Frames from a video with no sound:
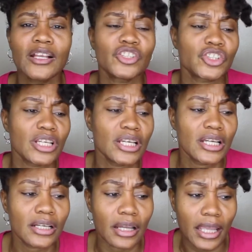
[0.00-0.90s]

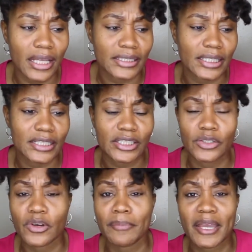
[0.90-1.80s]
She gets
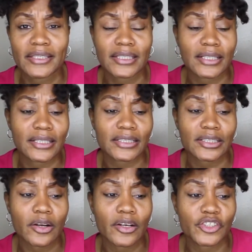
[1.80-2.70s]
into it, basically
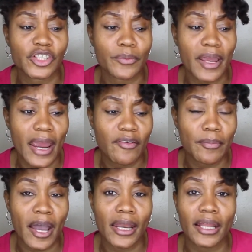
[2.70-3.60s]
starting shit with everybody.